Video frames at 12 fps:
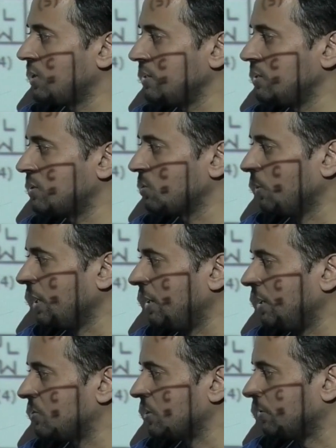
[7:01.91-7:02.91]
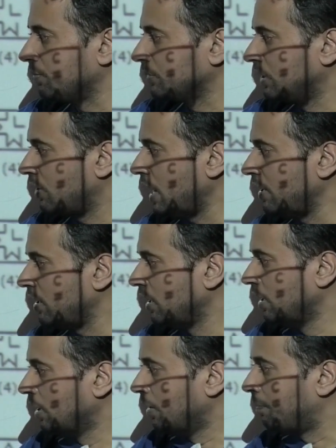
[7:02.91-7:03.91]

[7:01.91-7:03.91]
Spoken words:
changed its orientation, right?